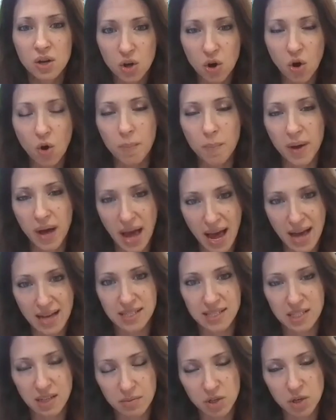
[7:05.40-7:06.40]
COPA
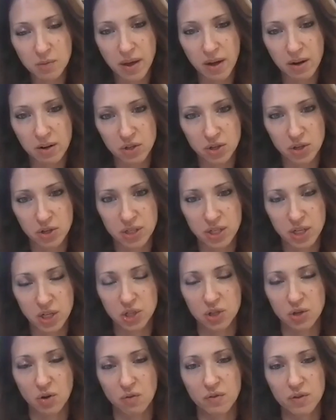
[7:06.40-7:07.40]
has subject matter
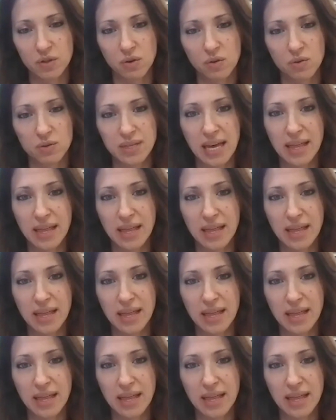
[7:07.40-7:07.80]
jurisdiction over those,